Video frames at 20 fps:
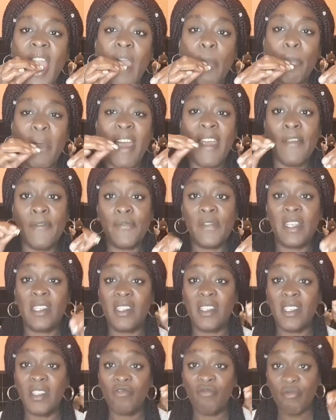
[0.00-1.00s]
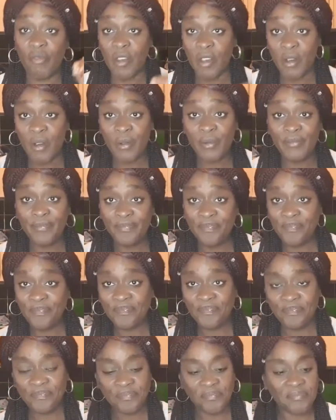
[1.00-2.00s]
But if this is real,
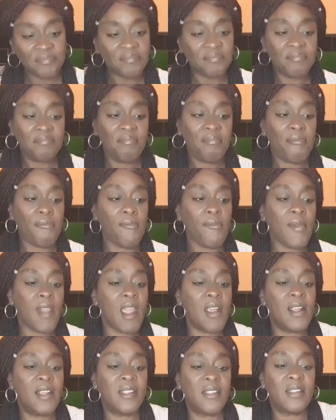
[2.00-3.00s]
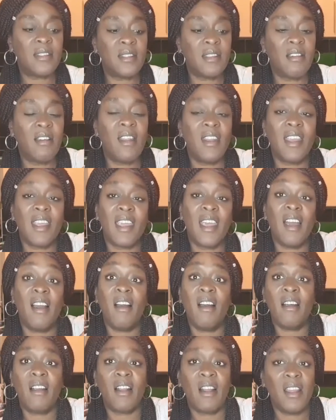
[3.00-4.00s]
it's gonna get
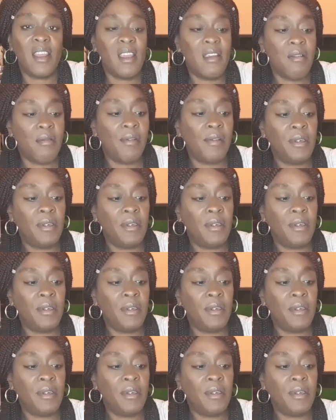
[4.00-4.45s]
ugly.